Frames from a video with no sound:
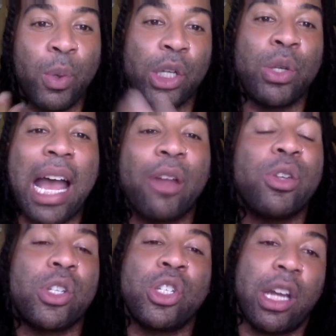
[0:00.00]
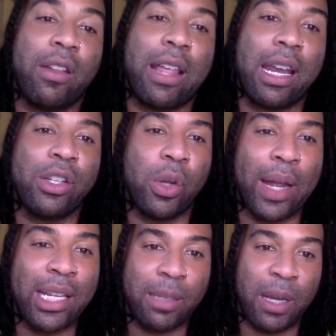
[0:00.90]
how you just share that is so
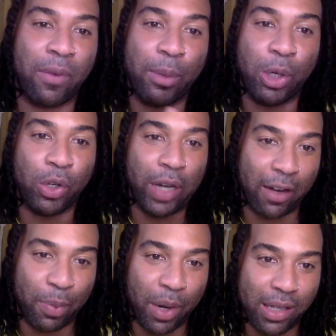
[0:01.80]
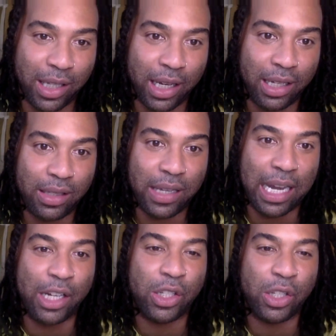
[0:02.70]
intimate from your creative process, and
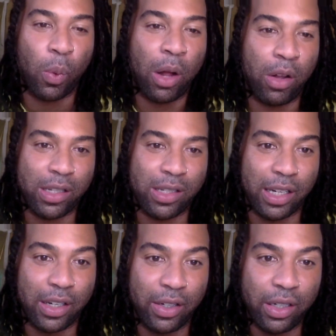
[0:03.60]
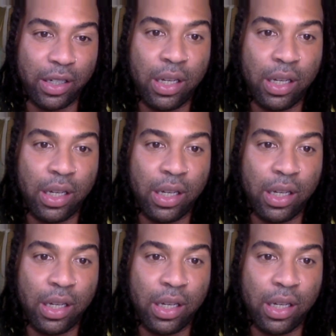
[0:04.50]
it's so well considered.